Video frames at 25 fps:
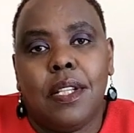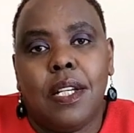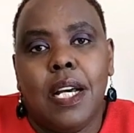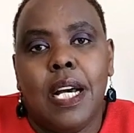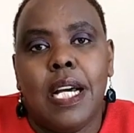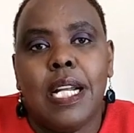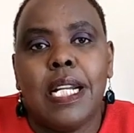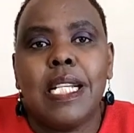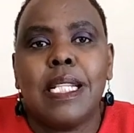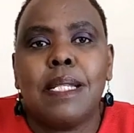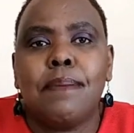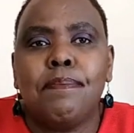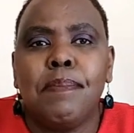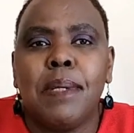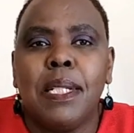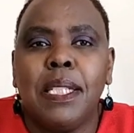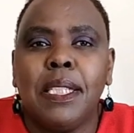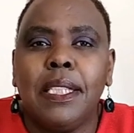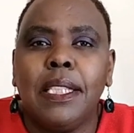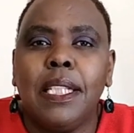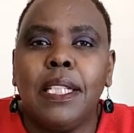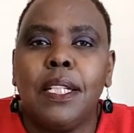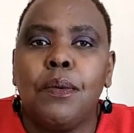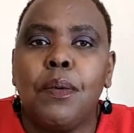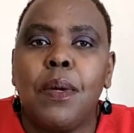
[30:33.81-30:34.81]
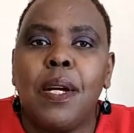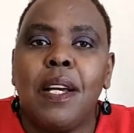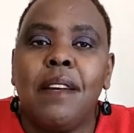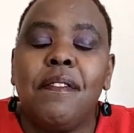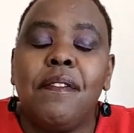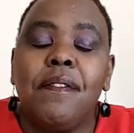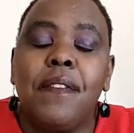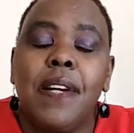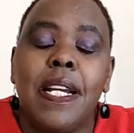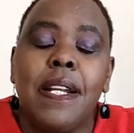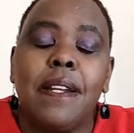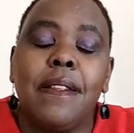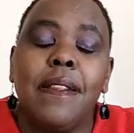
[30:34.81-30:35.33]
and especially where I
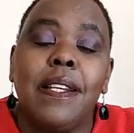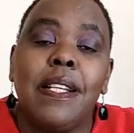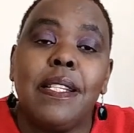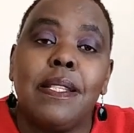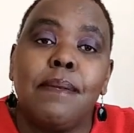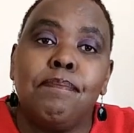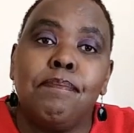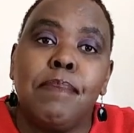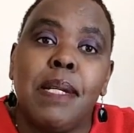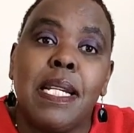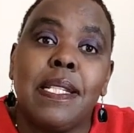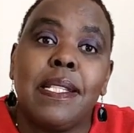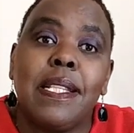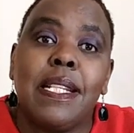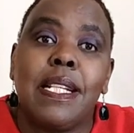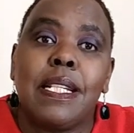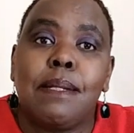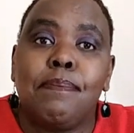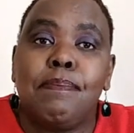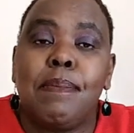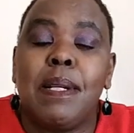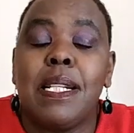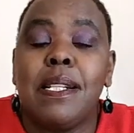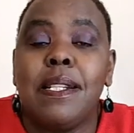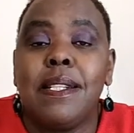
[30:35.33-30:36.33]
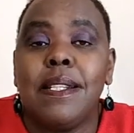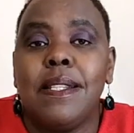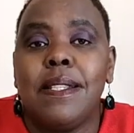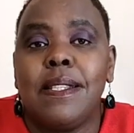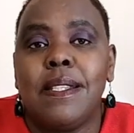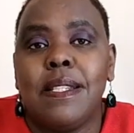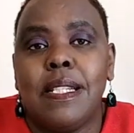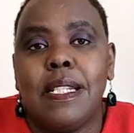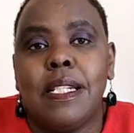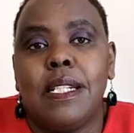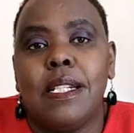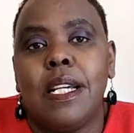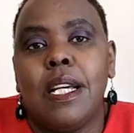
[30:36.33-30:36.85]
find there's best expertise
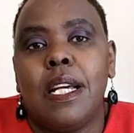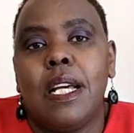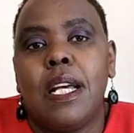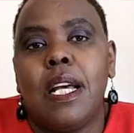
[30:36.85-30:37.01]
in,